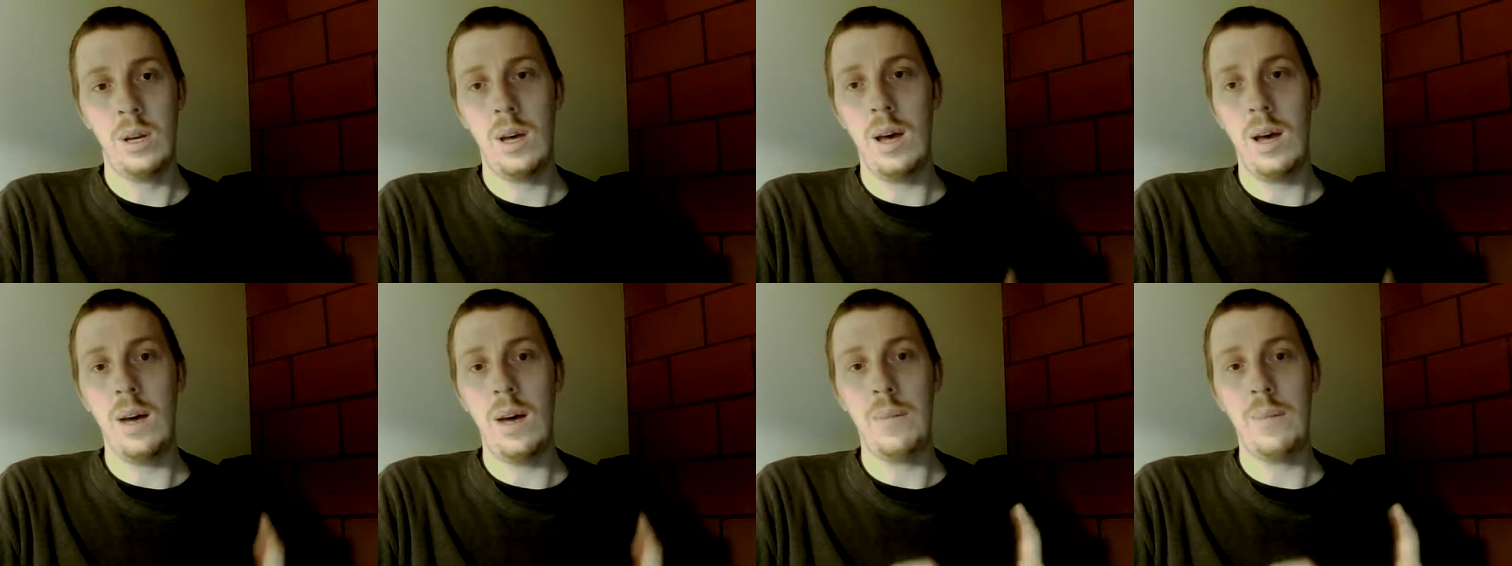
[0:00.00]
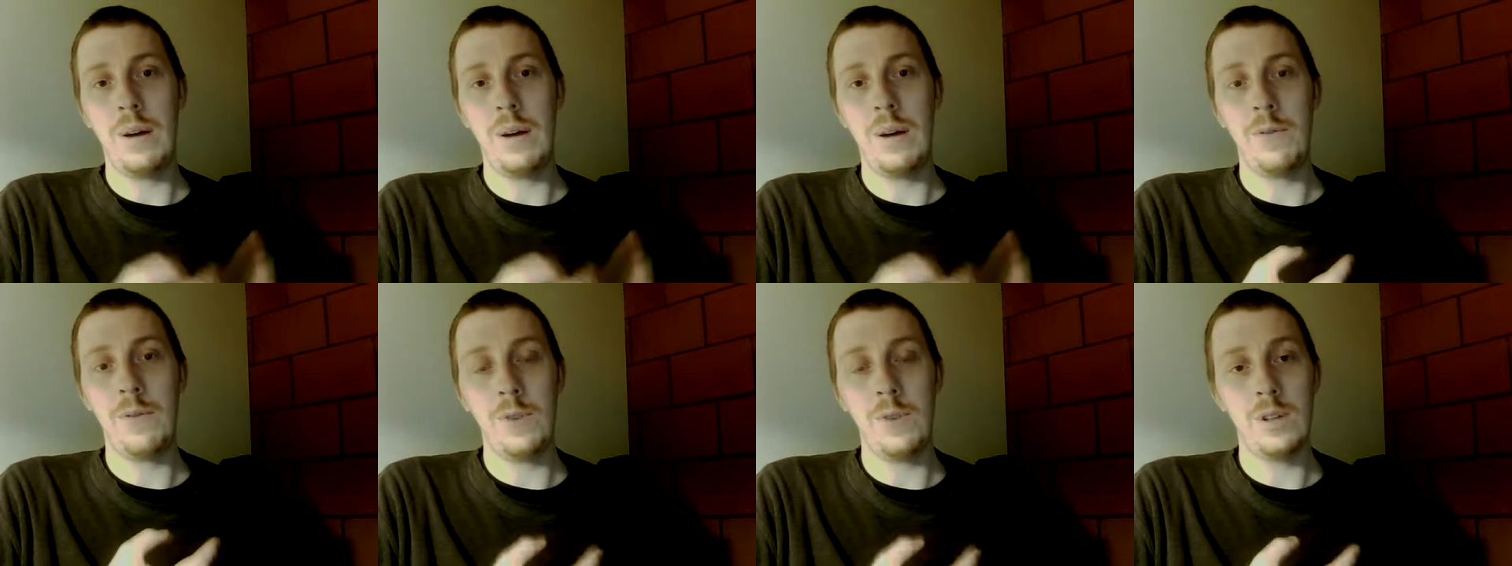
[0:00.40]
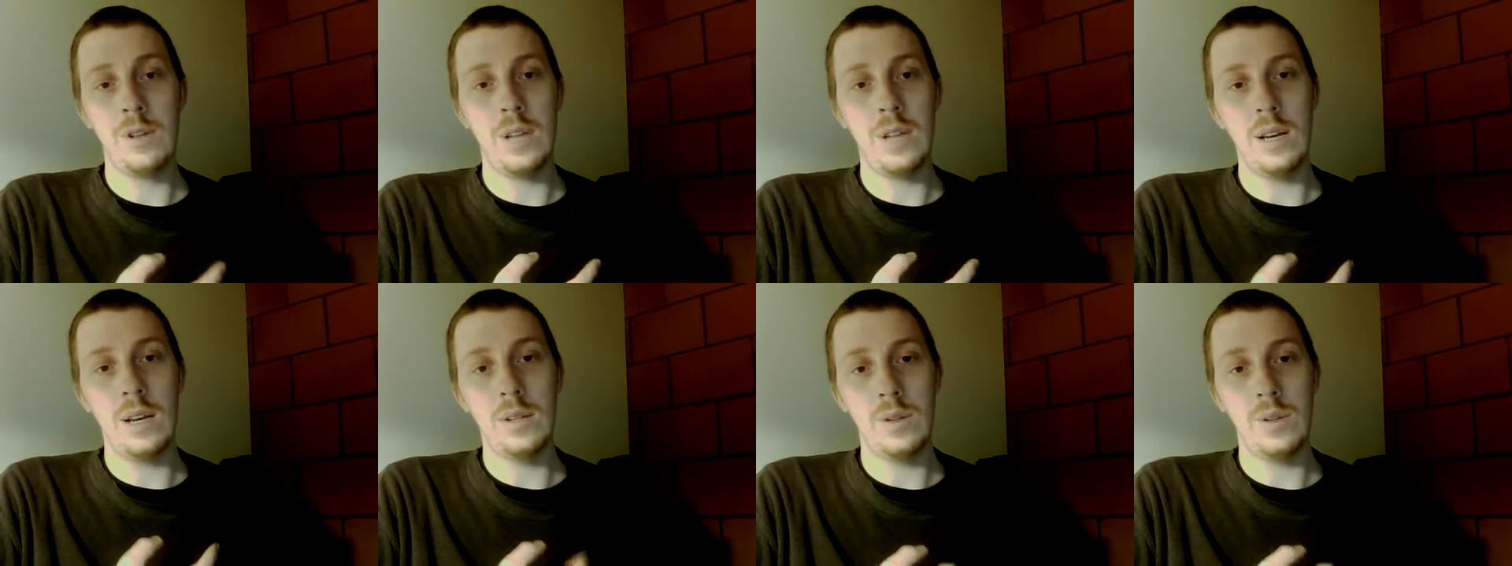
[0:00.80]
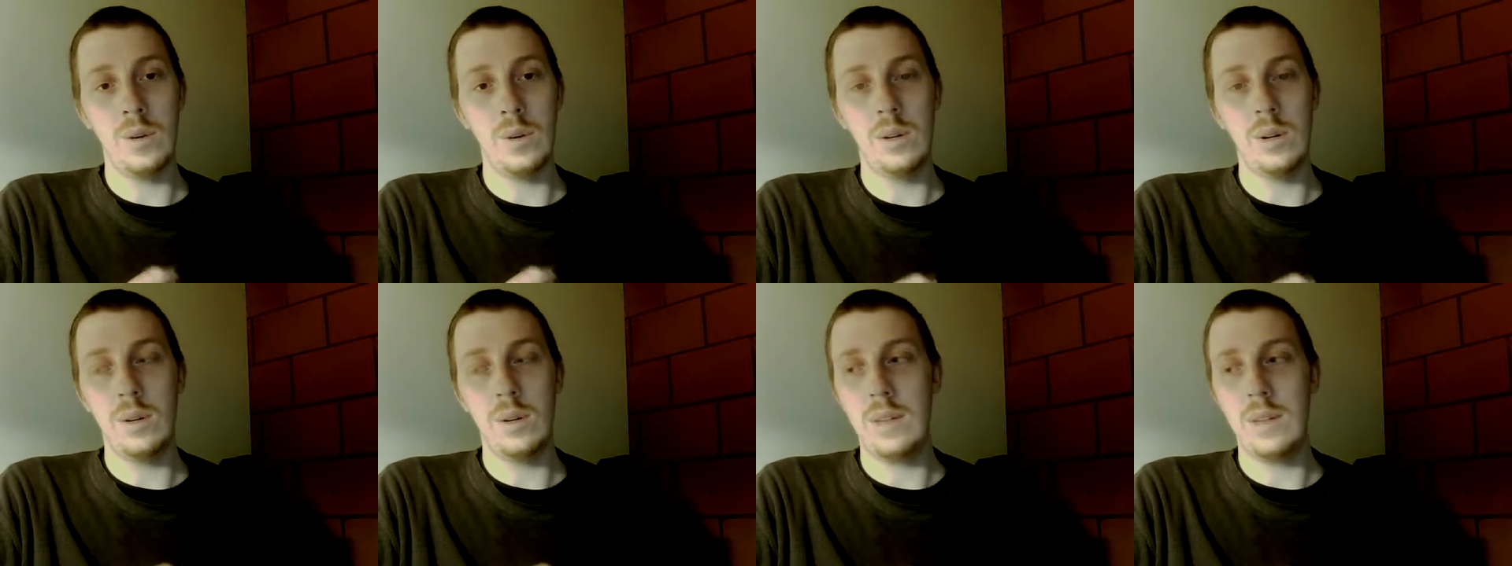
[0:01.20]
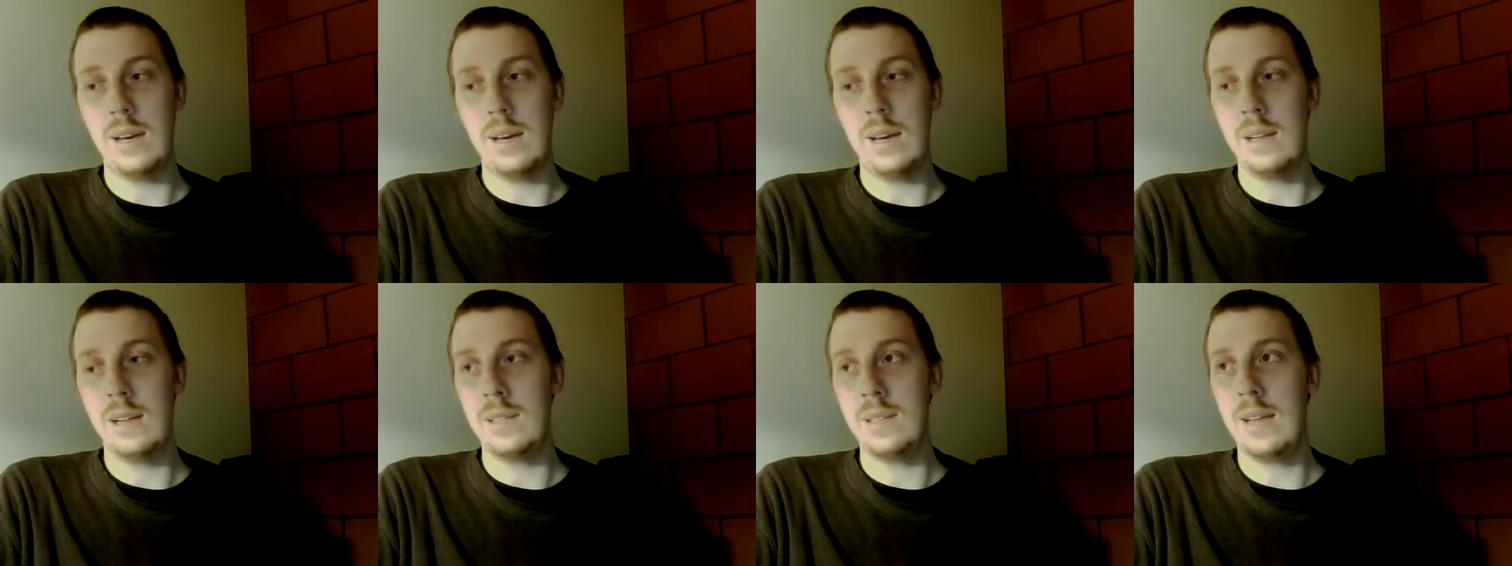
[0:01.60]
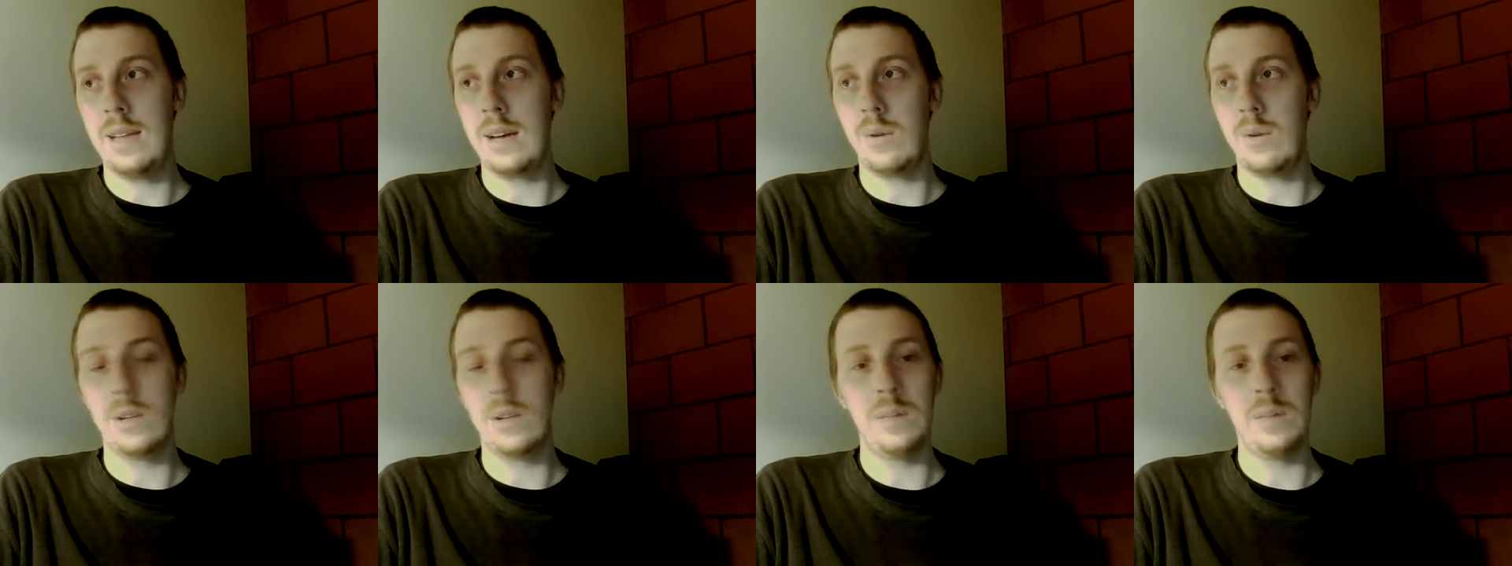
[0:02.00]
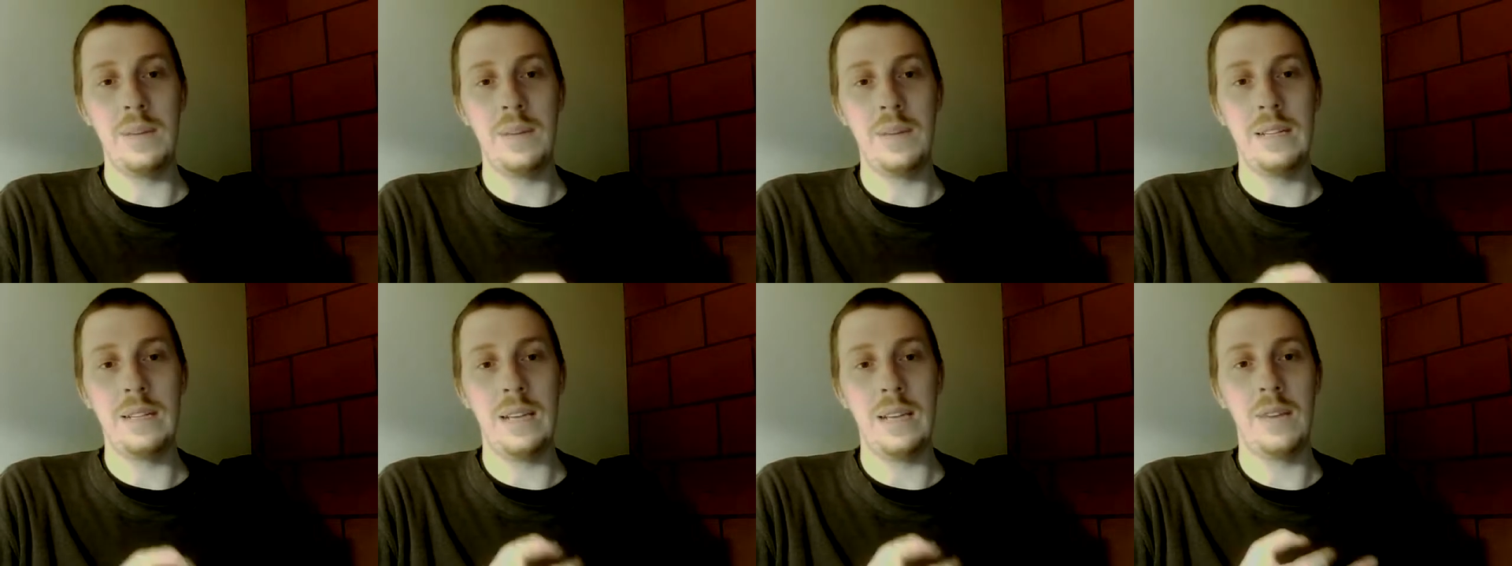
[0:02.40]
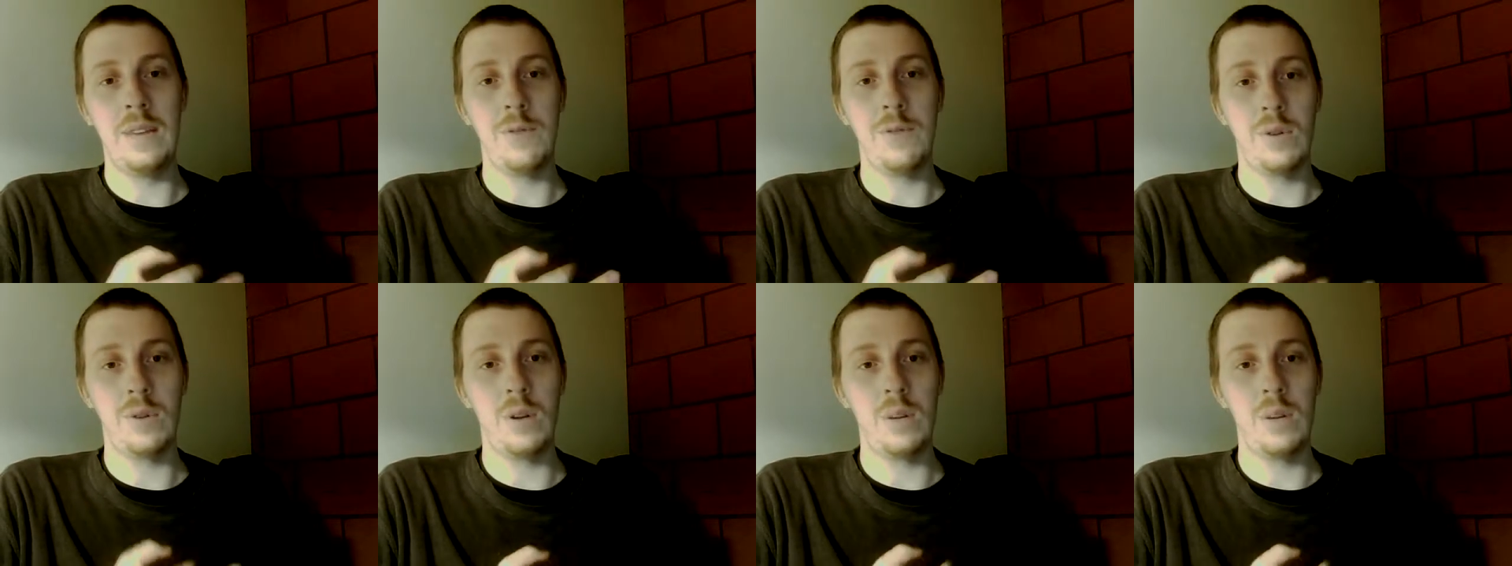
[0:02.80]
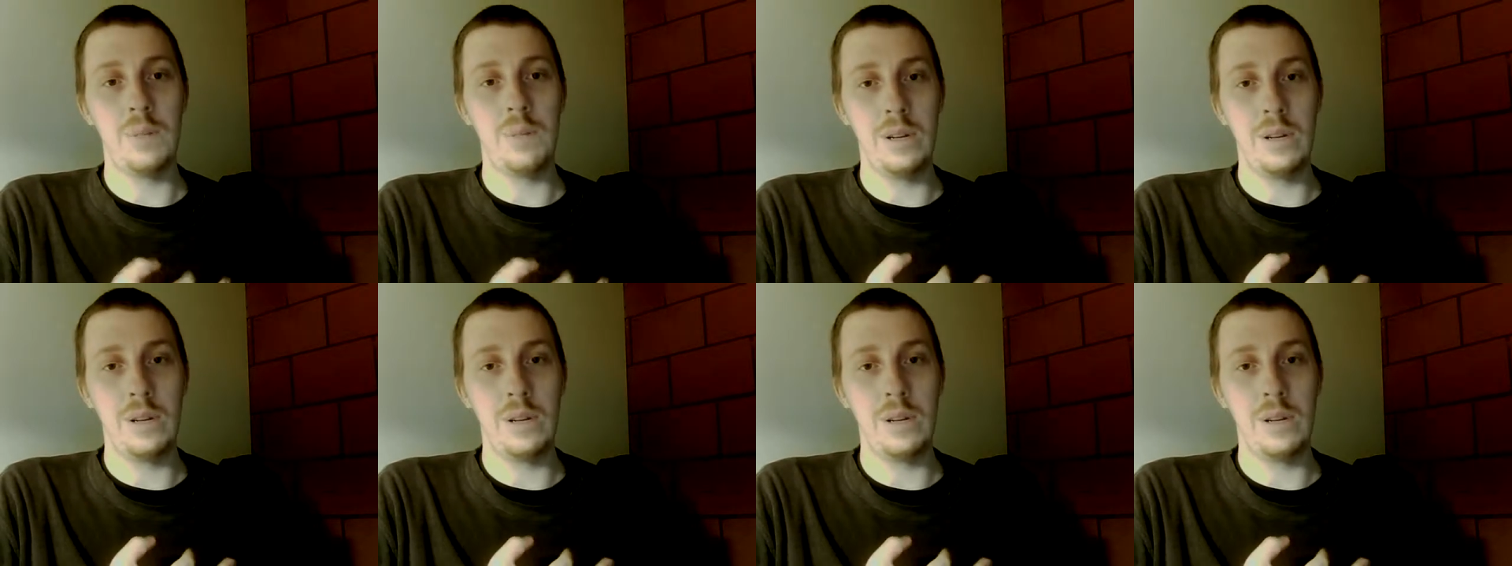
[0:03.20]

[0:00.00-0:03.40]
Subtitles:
but a fertile soil that is not going to maintain for a long